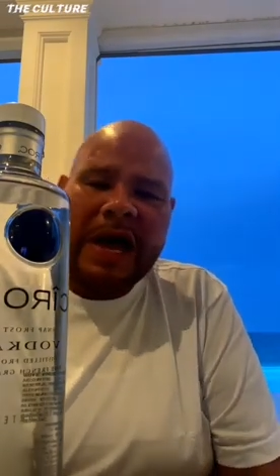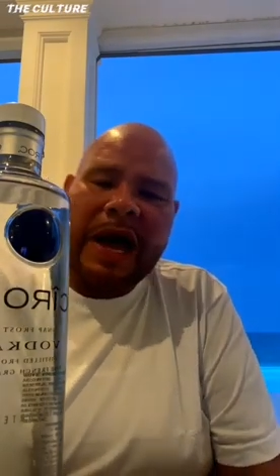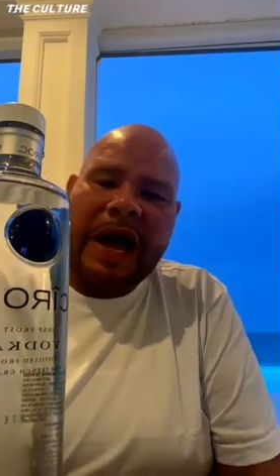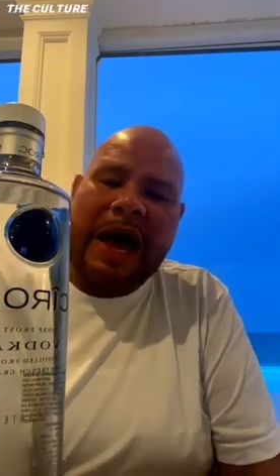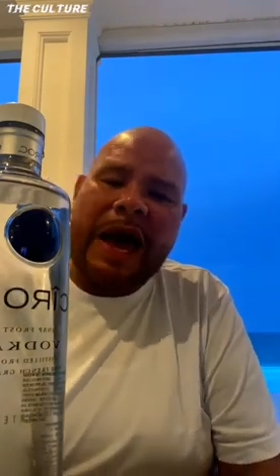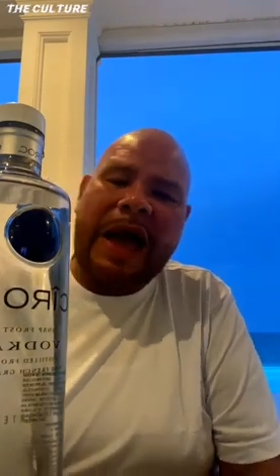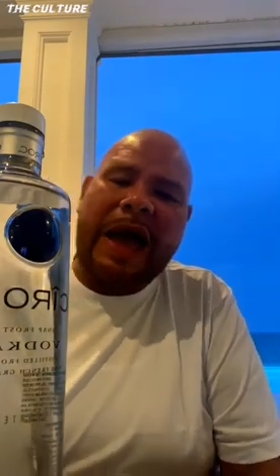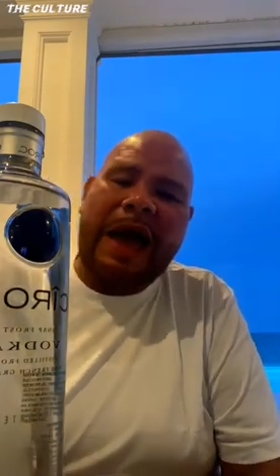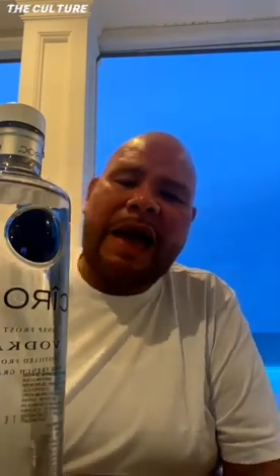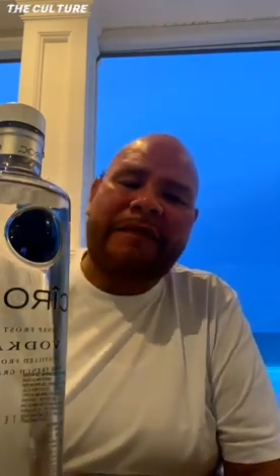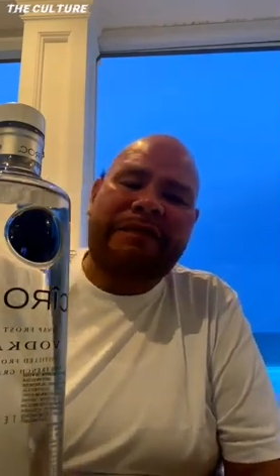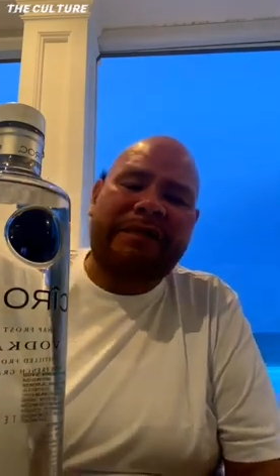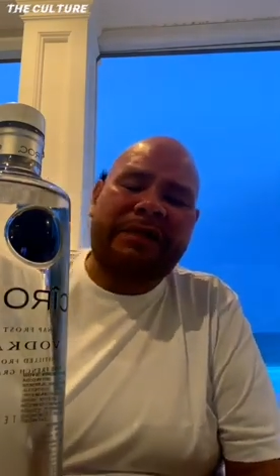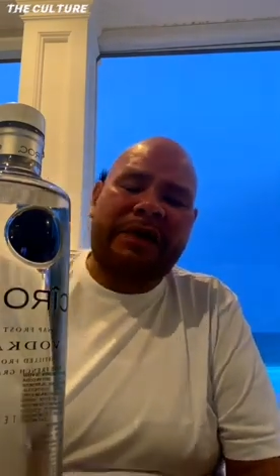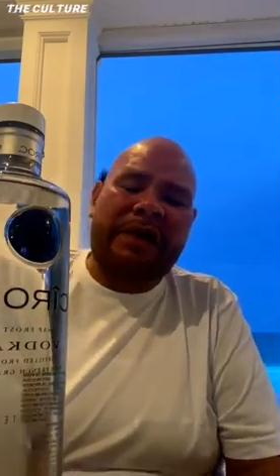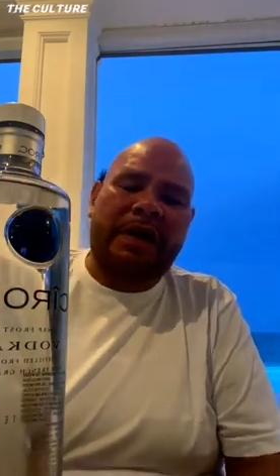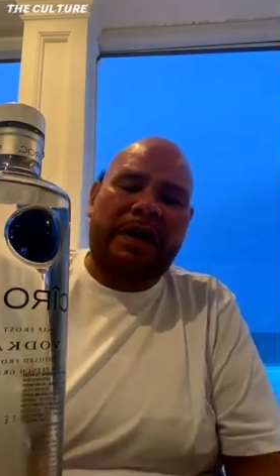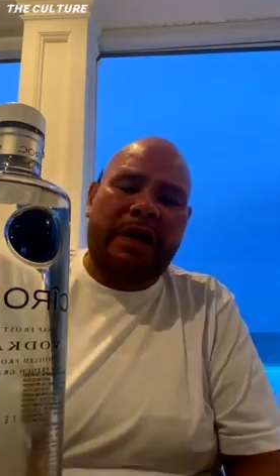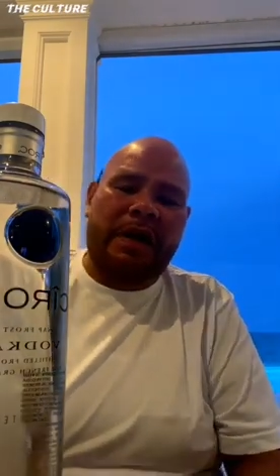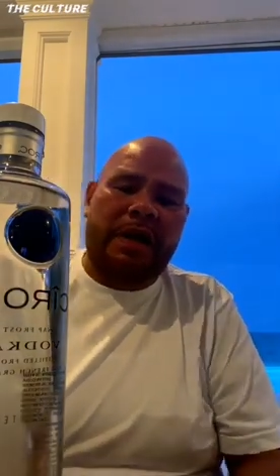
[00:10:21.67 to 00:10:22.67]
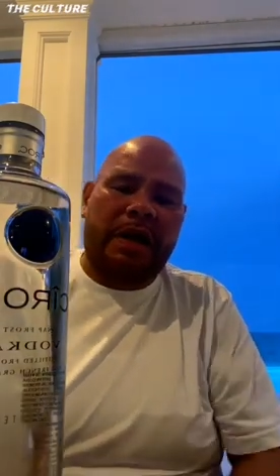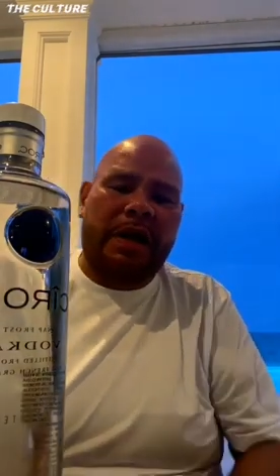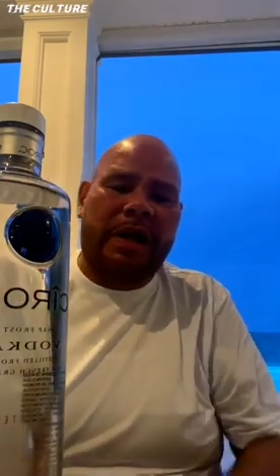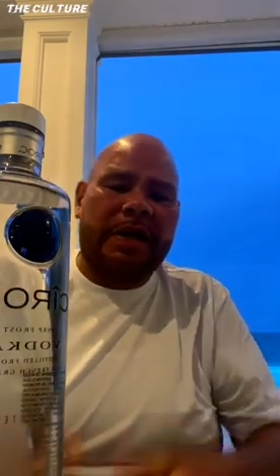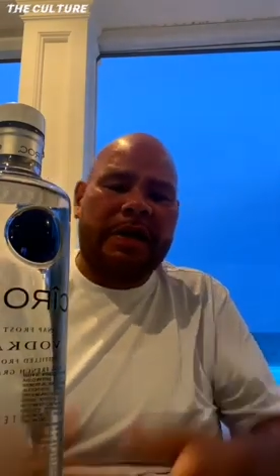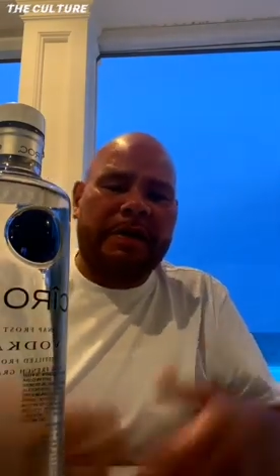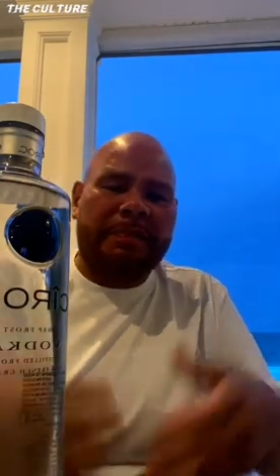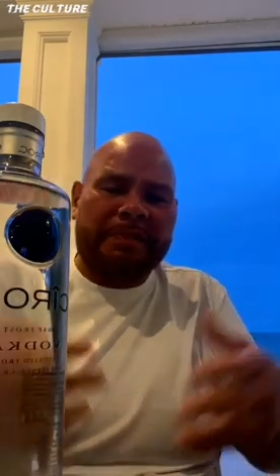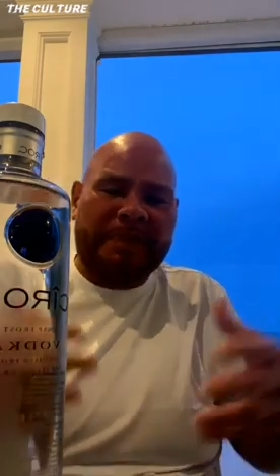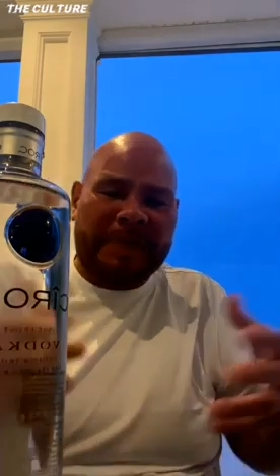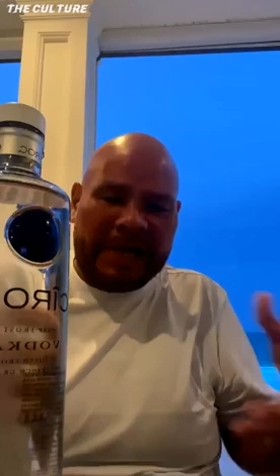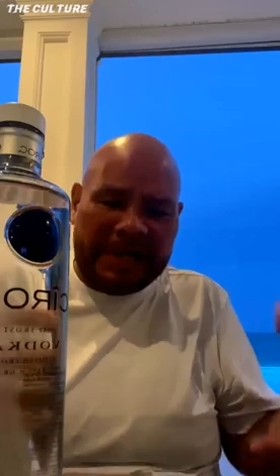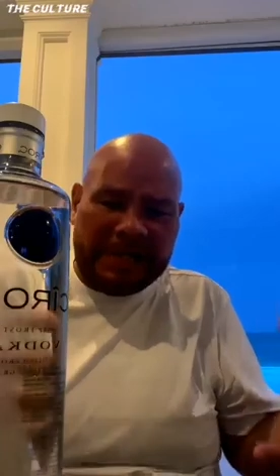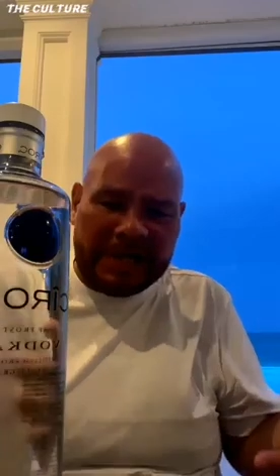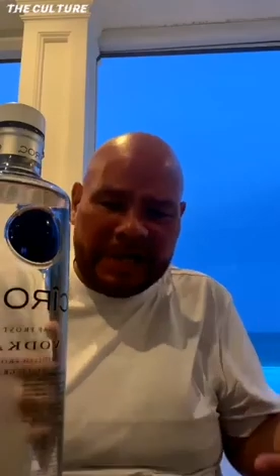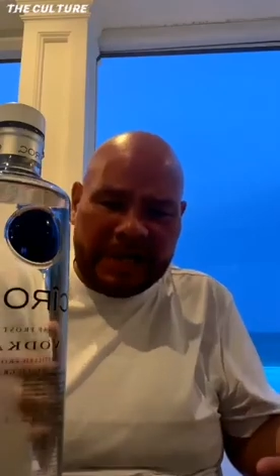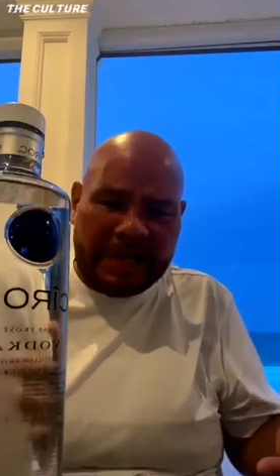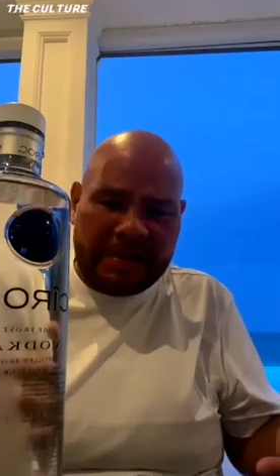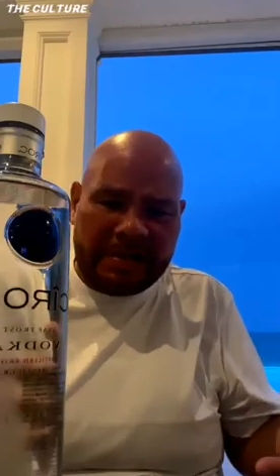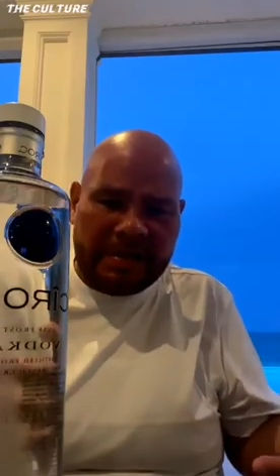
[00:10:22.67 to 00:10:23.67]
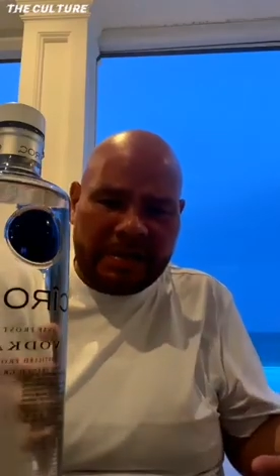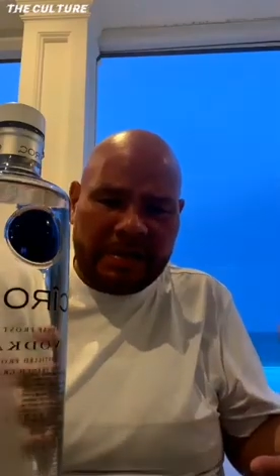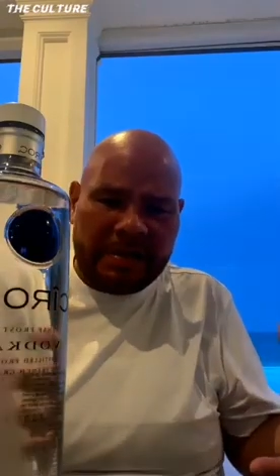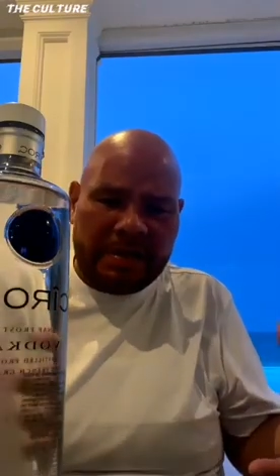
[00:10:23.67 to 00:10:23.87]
I have an opinion.